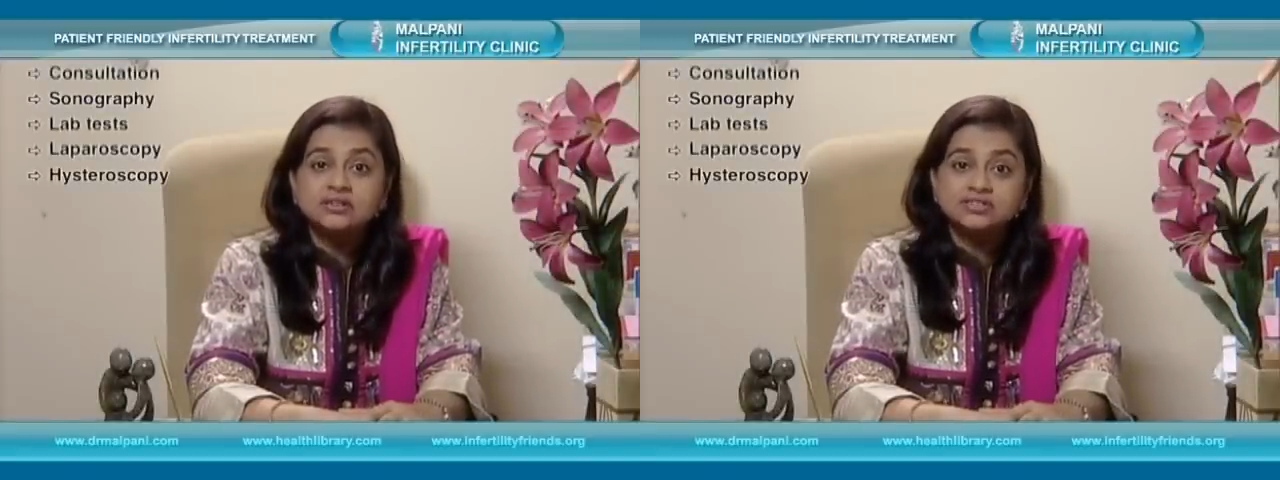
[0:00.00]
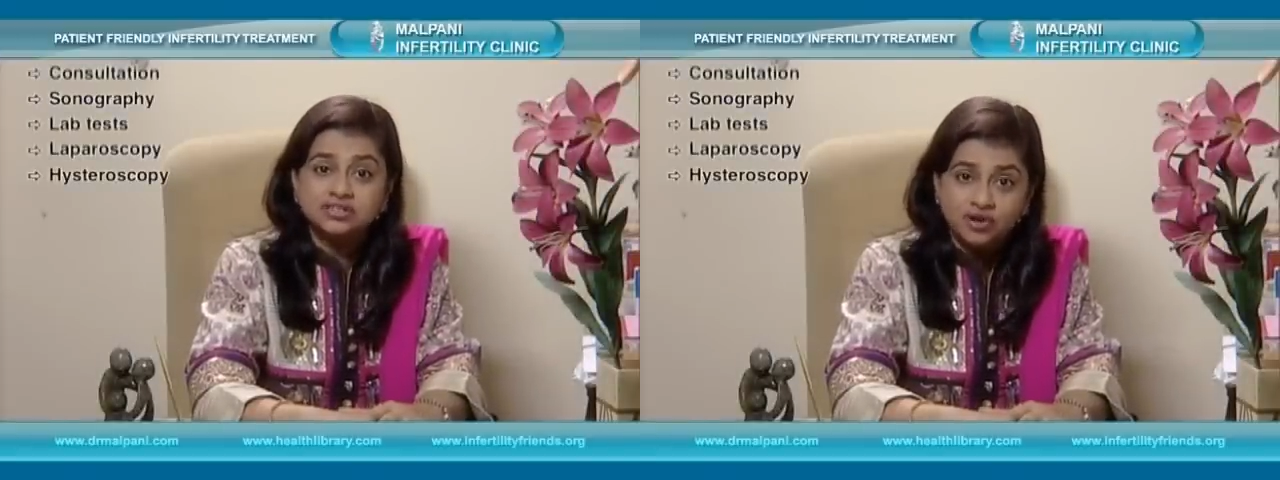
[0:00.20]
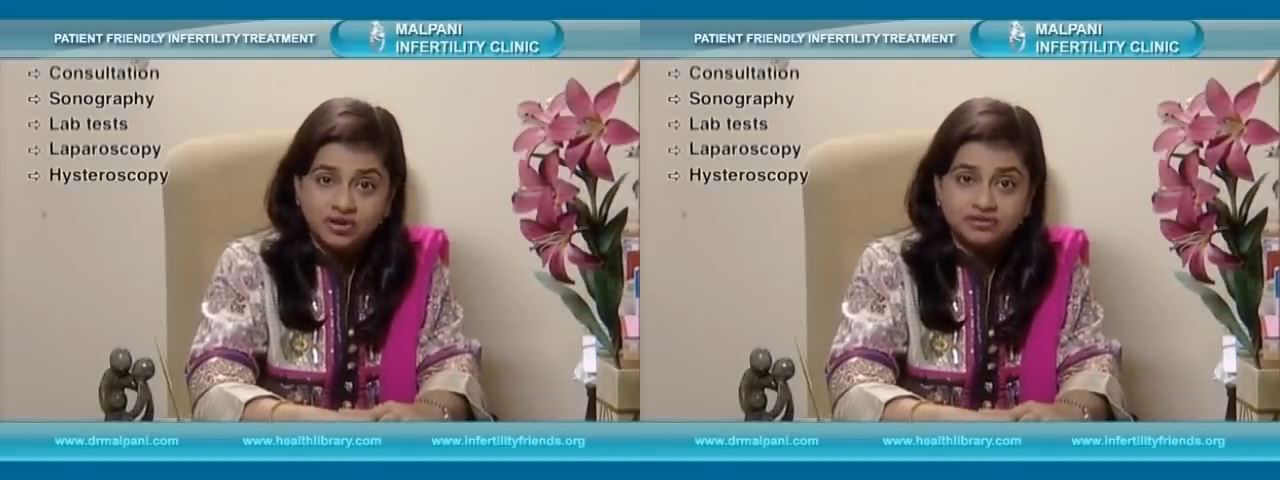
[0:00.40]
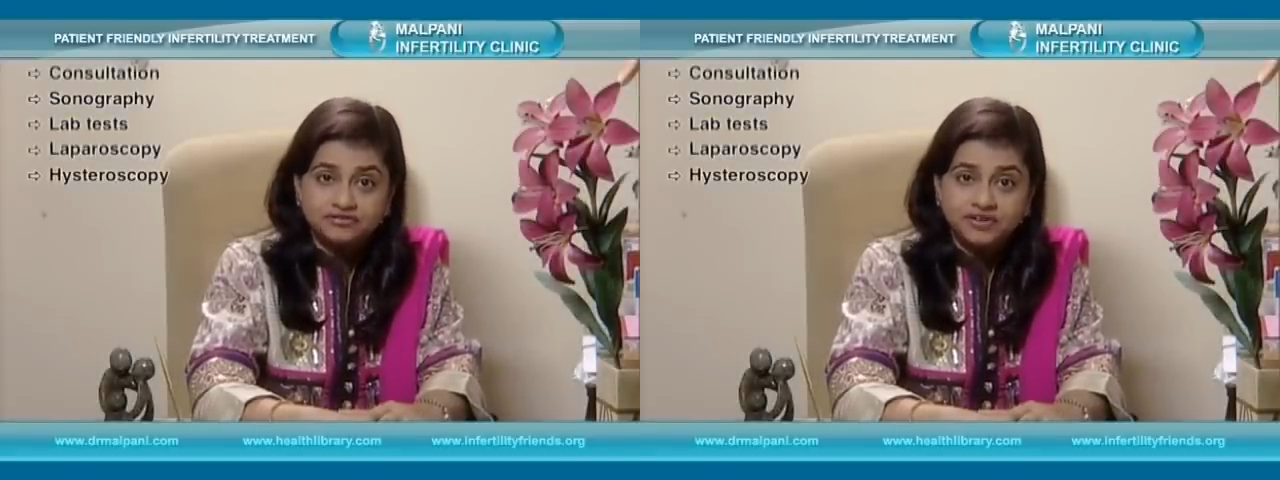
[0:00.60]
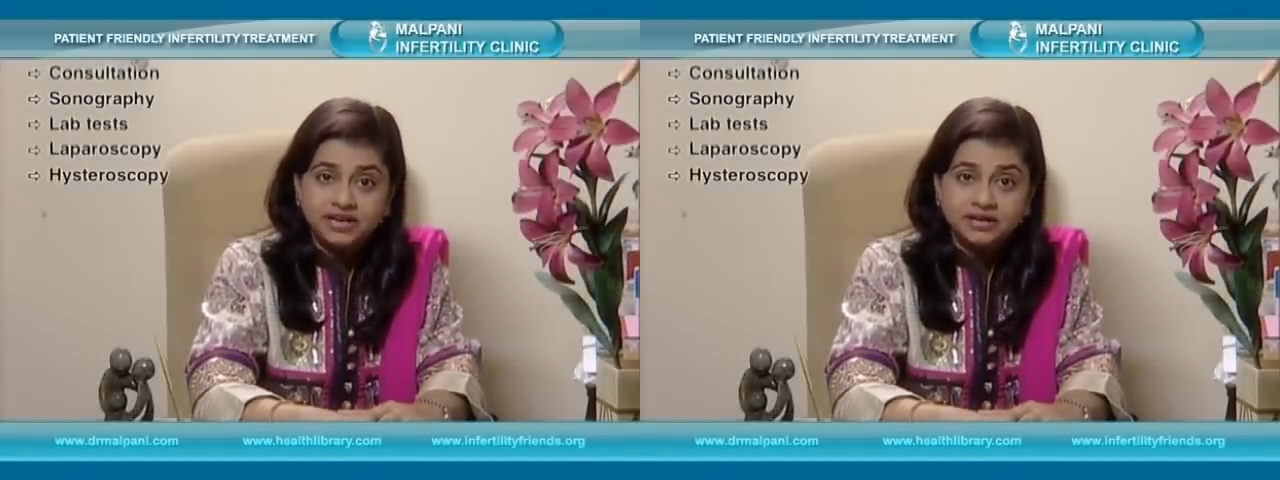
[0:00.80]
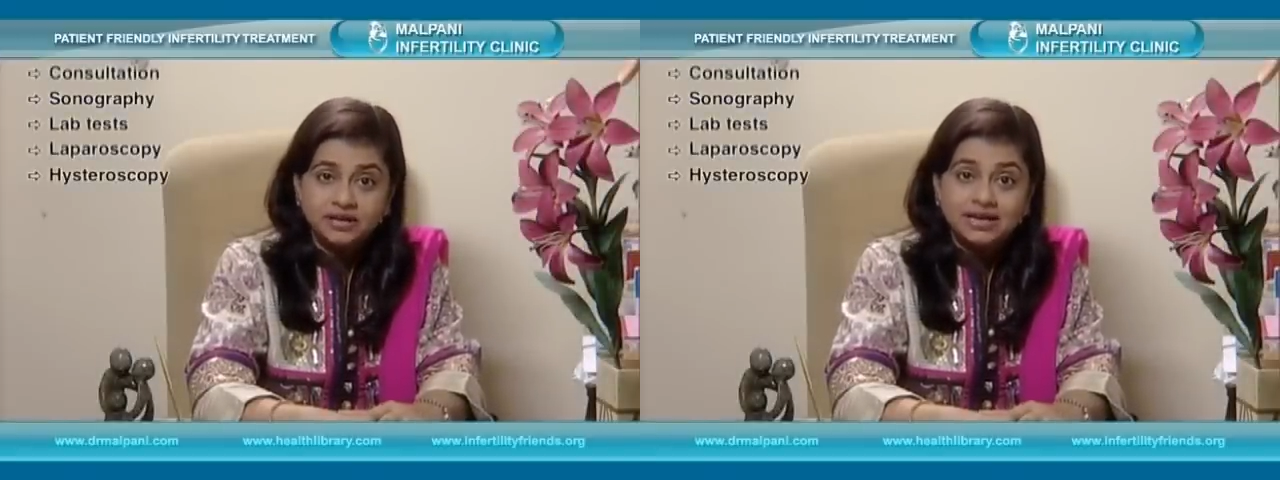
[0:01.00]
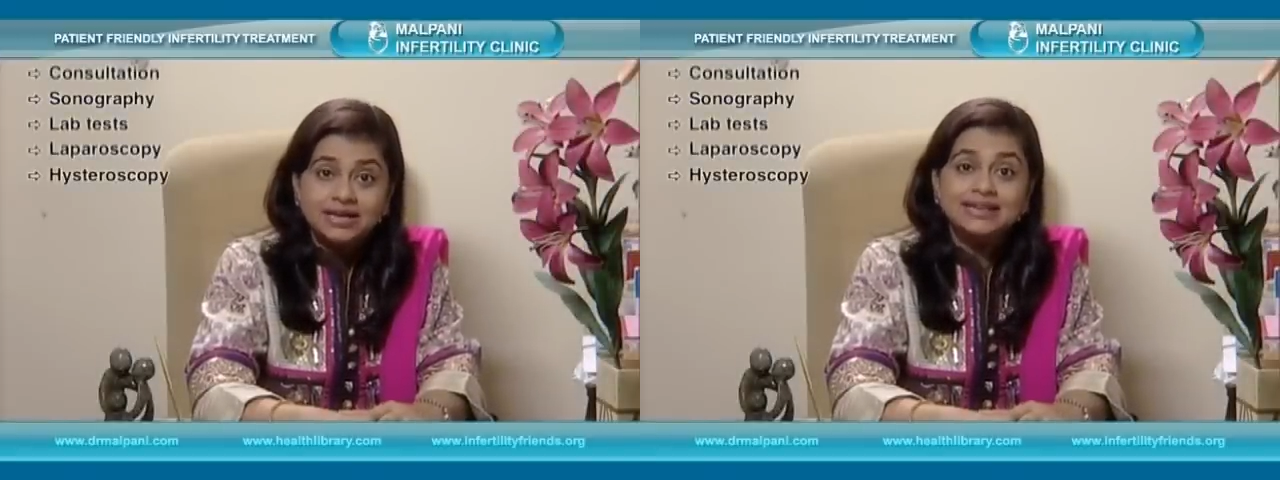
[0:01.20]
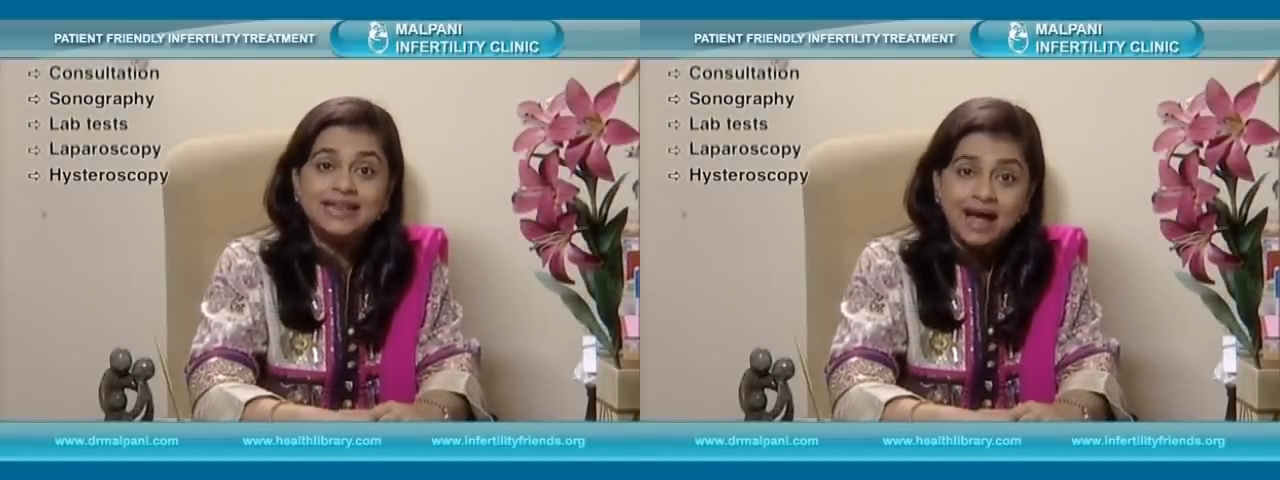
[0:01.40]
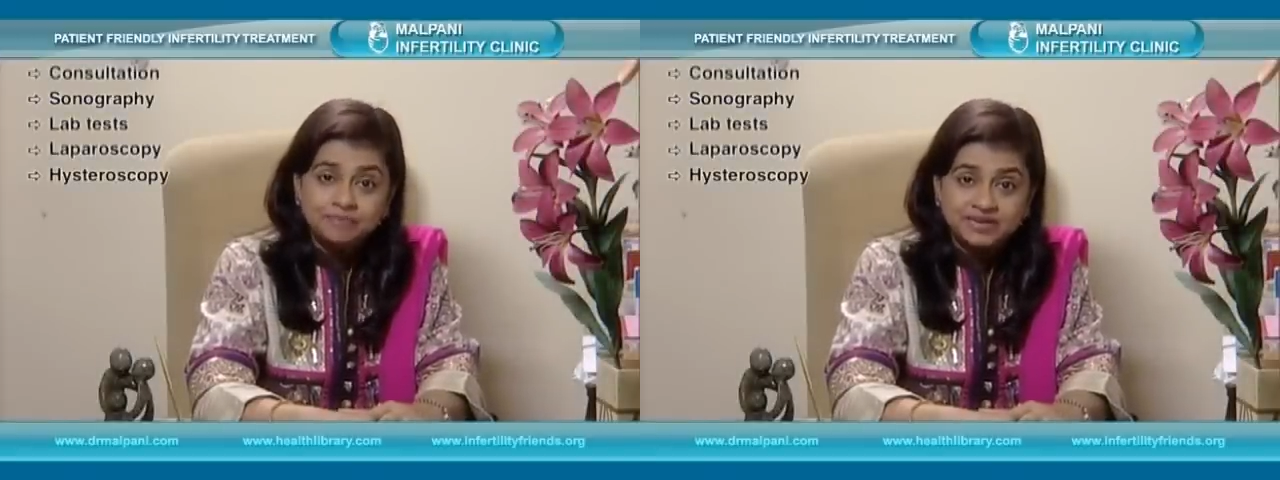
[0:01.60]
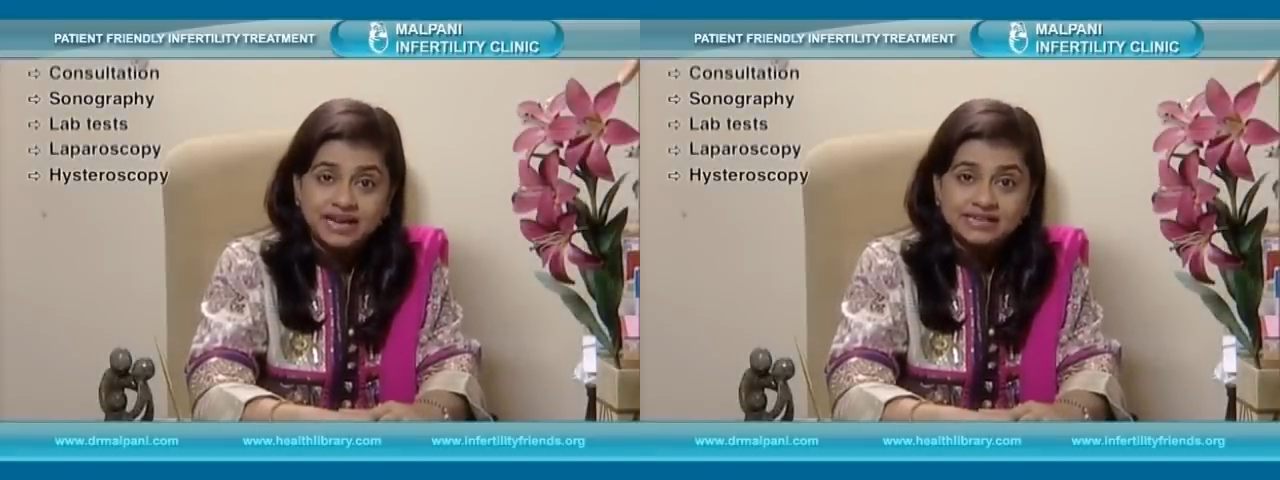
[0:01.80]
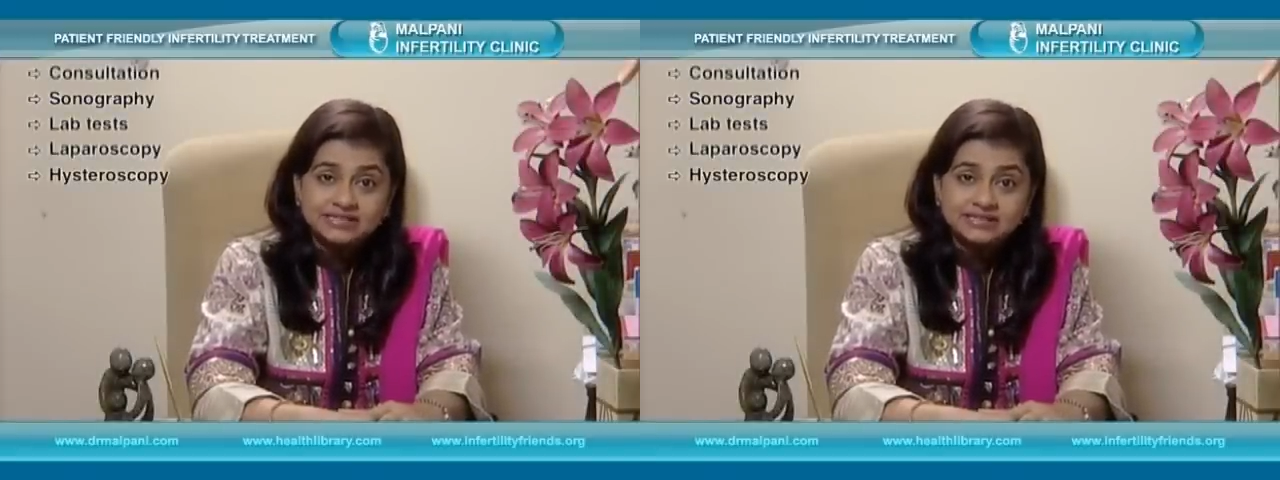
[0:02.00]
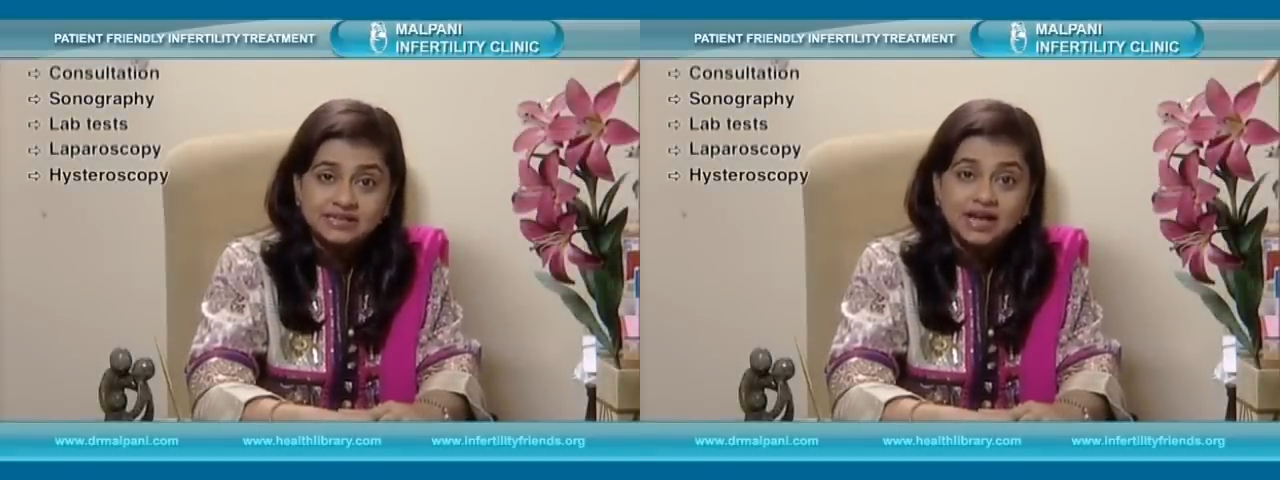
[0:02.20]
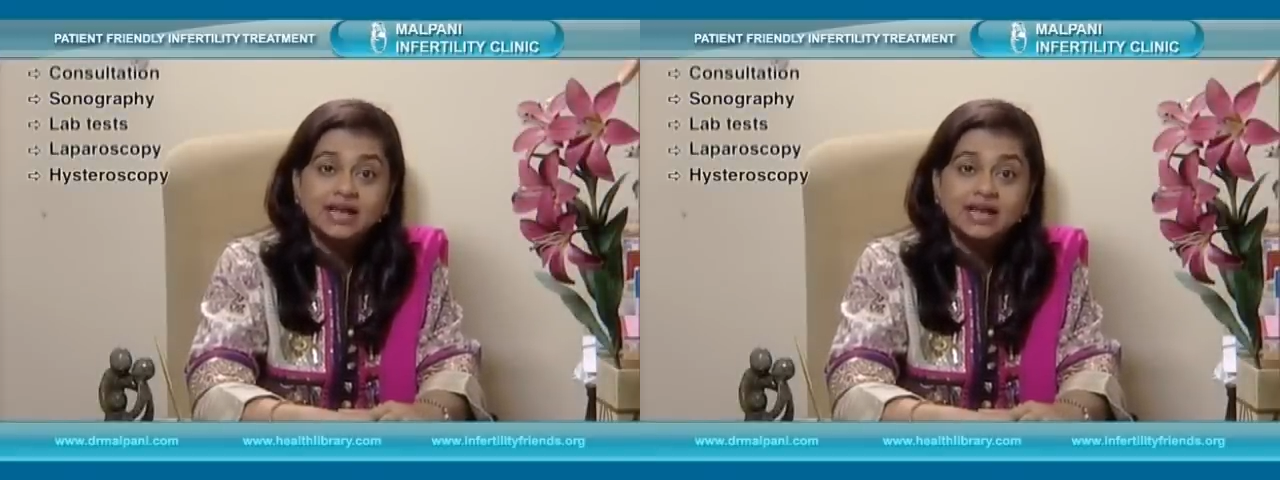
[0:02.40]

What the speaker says: sonography, lab tests,